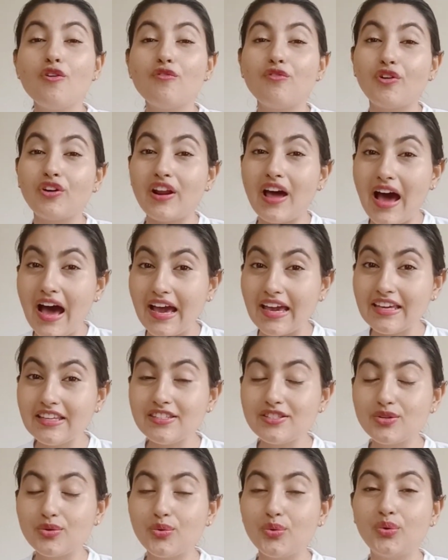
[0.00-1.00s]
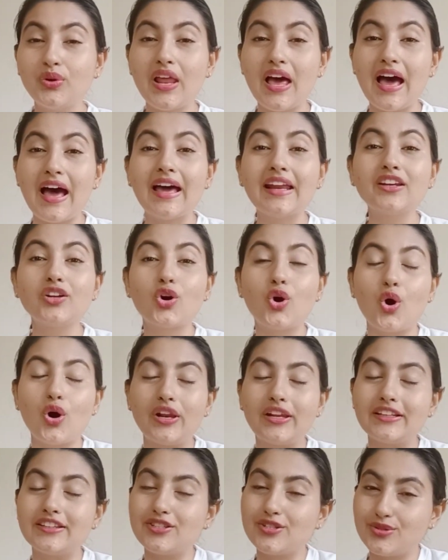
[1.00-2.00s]
for high school and
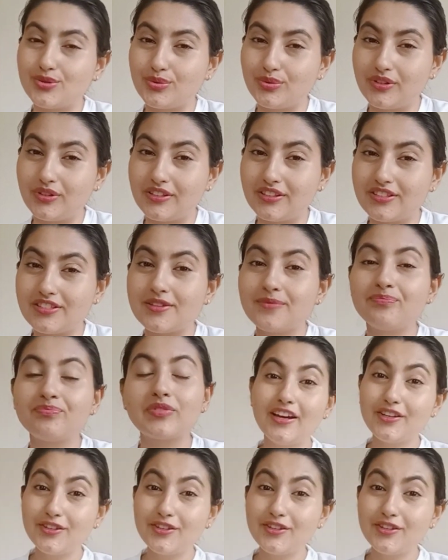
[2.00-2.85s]
college students.